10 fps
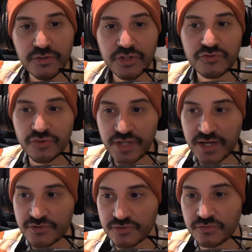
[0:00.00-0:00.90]
good
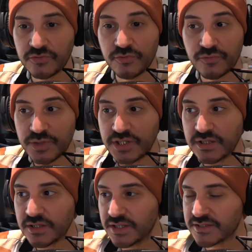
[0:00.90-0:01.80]
introduction to 3D.